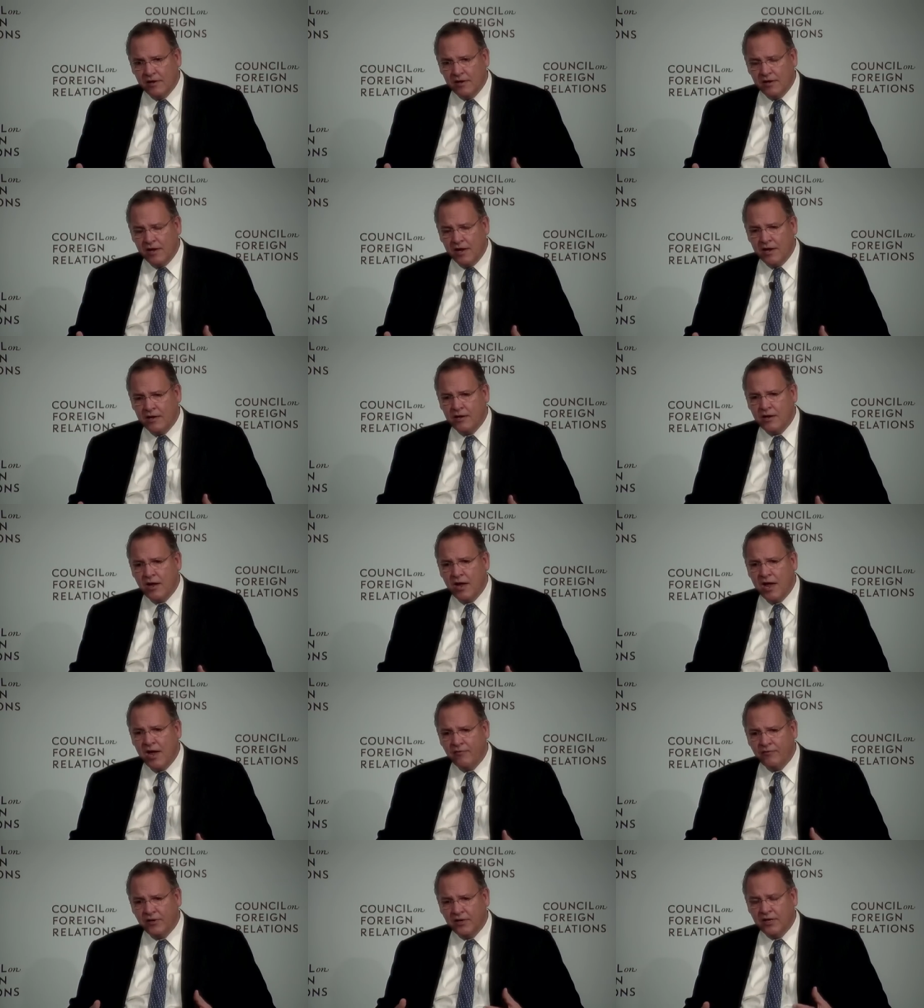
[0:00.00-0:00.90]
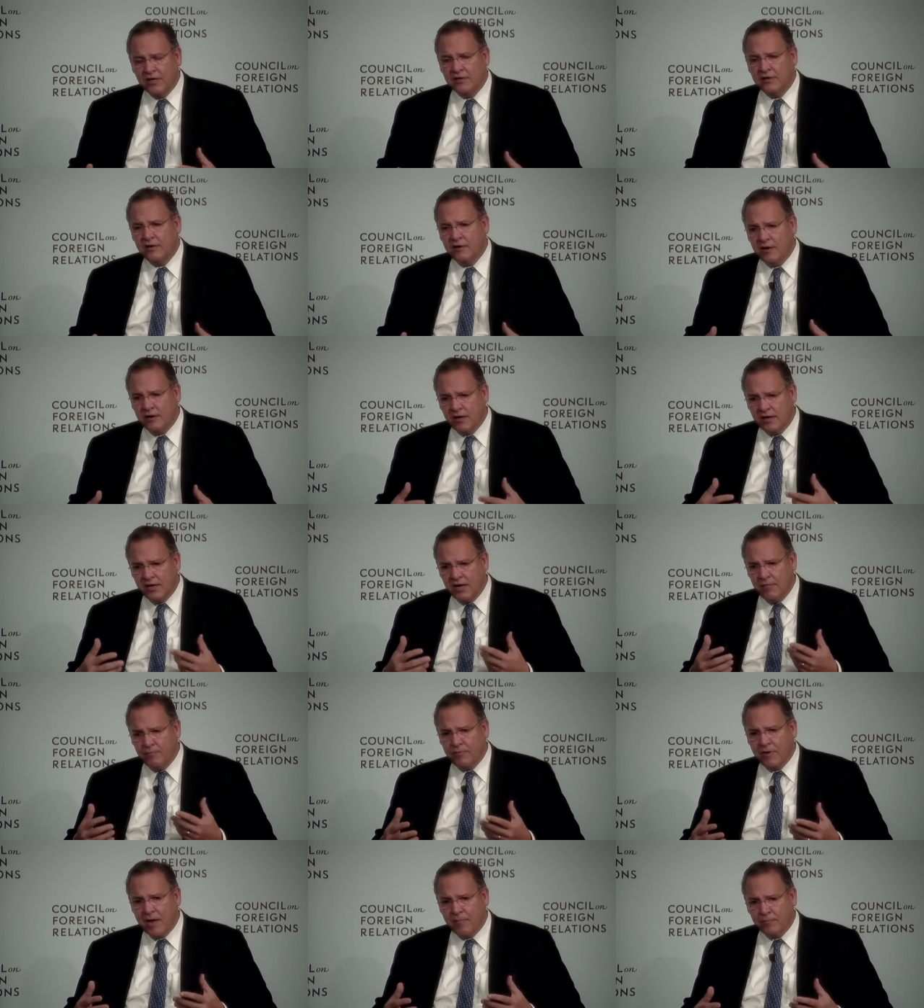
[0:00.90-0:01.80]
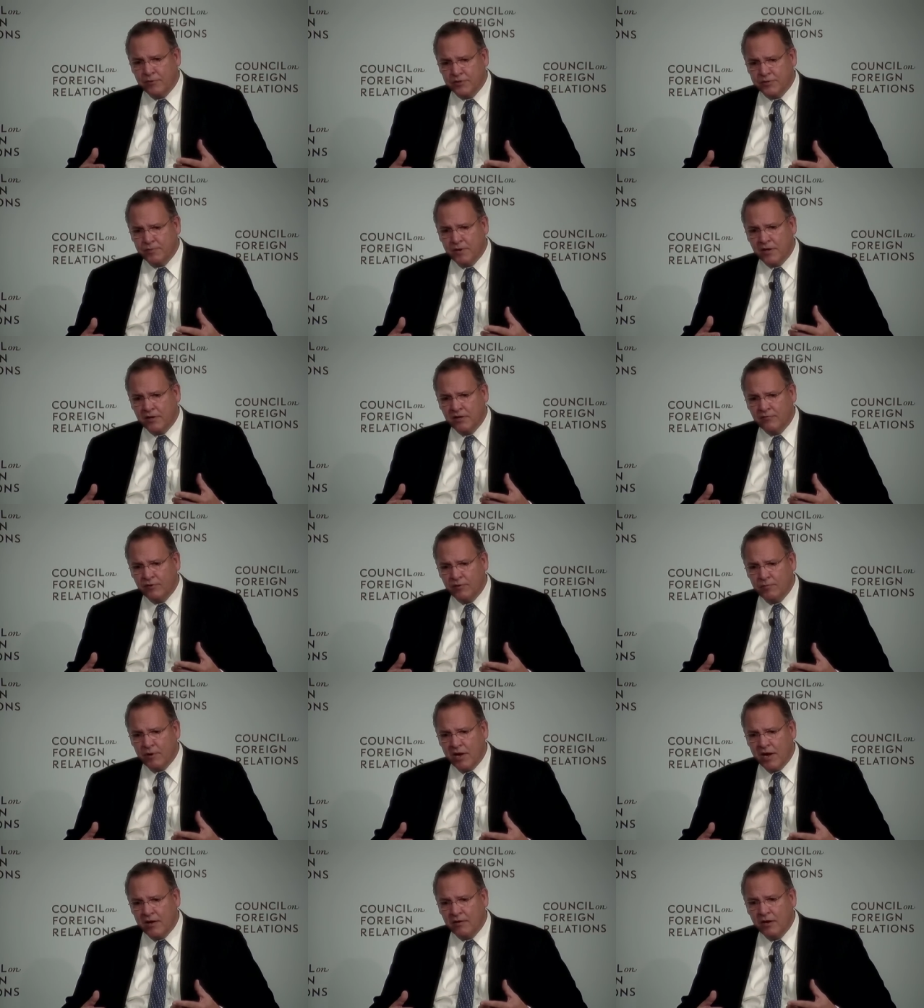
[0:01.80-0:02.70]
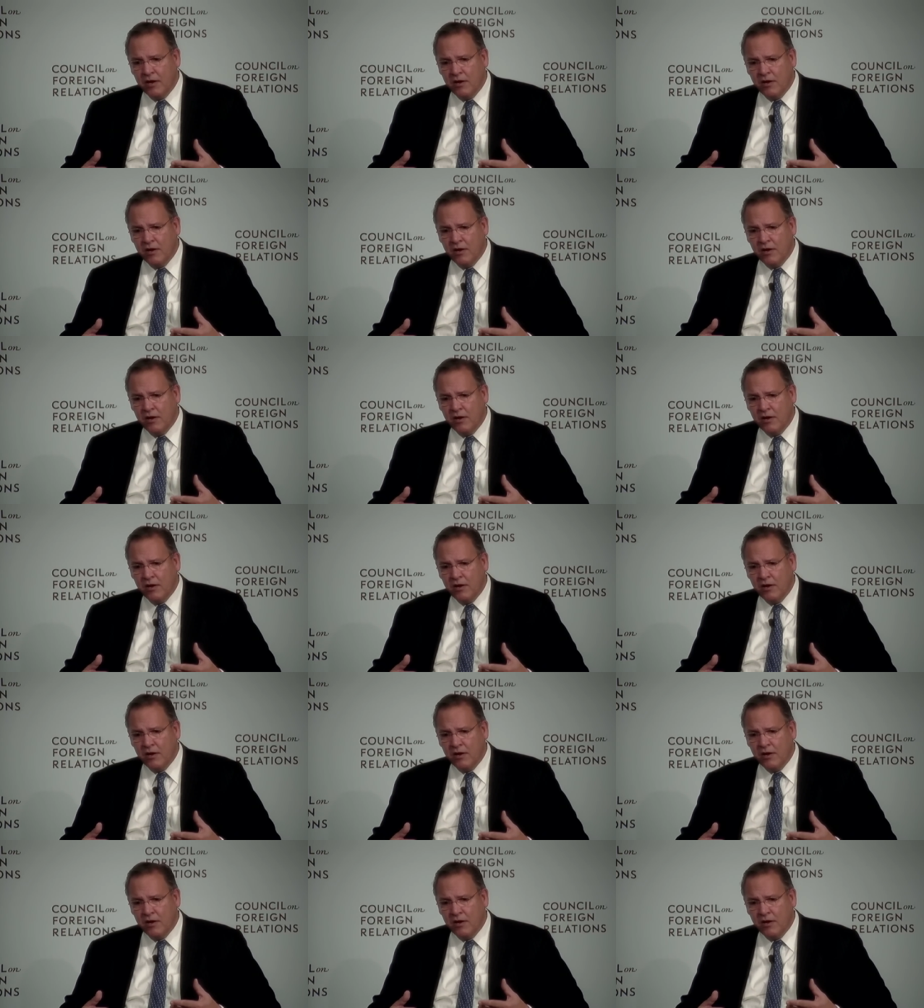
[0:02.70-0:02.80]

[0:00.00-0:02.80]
And you have to continue to keep that perspective in mind.